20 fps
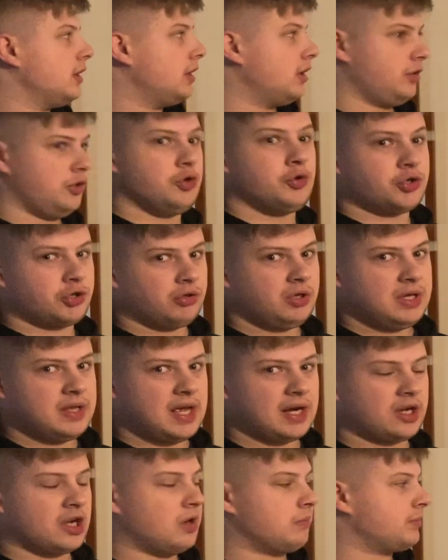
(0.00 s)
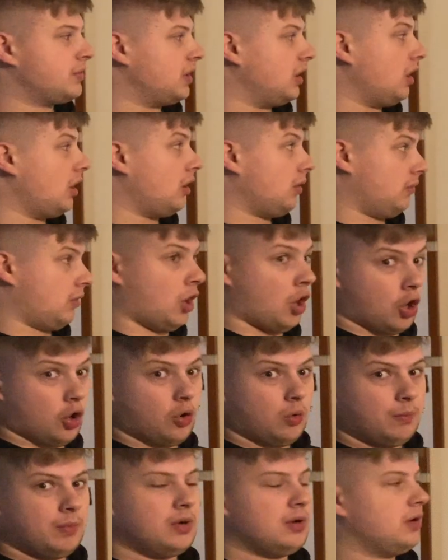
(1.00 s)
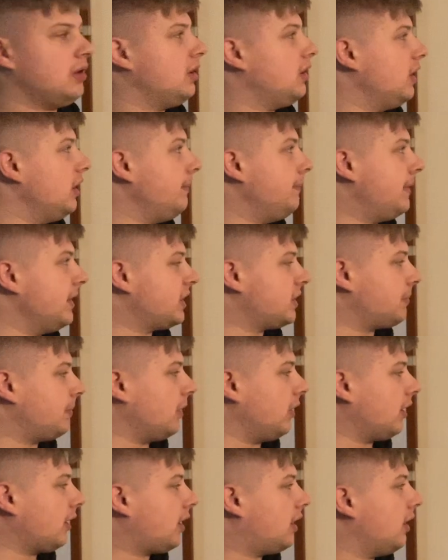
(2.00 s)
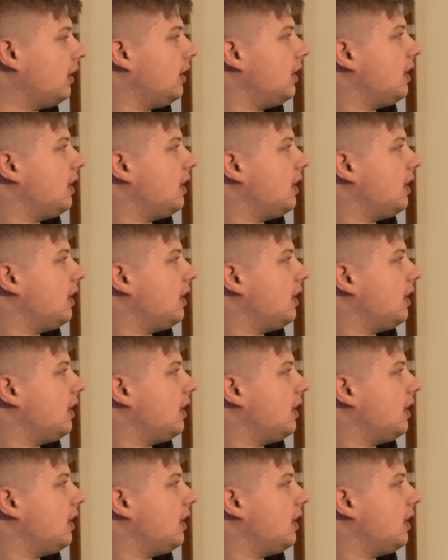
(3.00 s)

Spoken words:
Usually that comes at home in Pittsburgh,